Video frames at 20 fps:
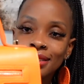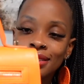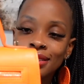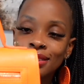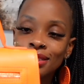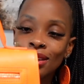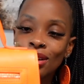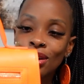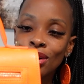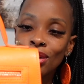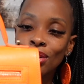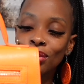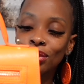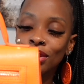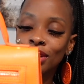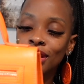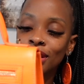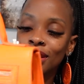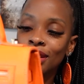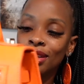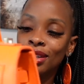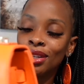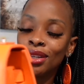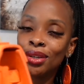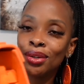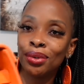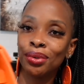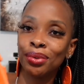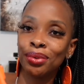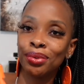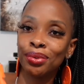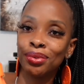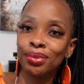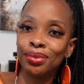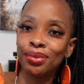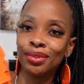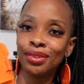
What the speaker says: So cute.